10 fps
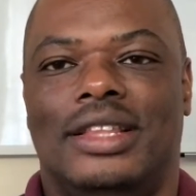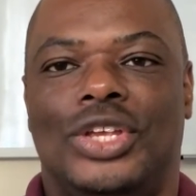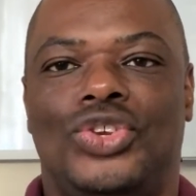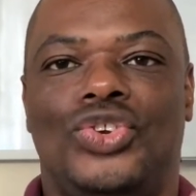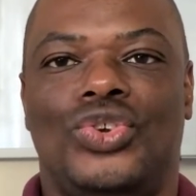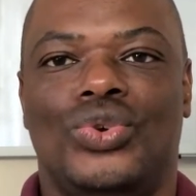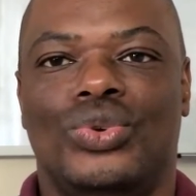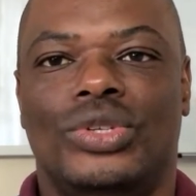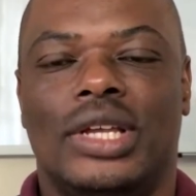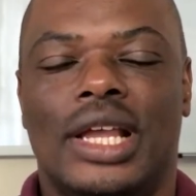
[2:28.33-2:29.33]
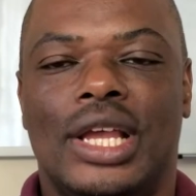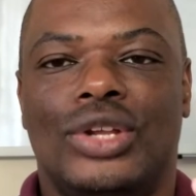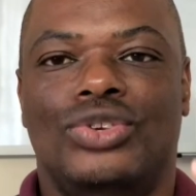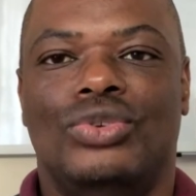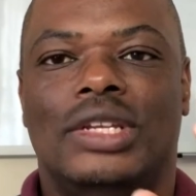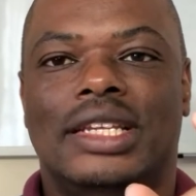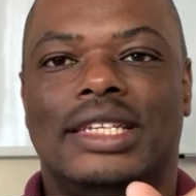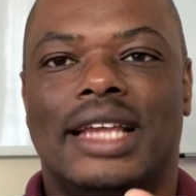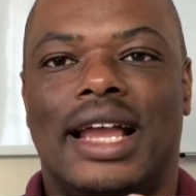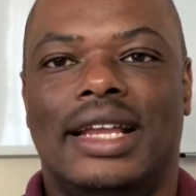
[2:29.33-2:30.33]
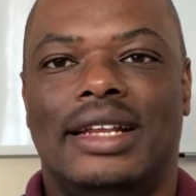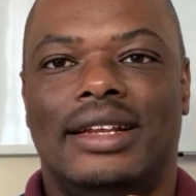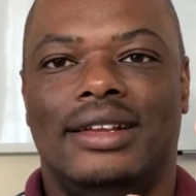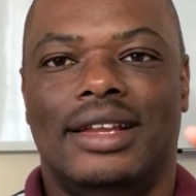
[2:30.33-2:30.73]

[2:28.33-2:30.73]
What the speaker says: They choose to design,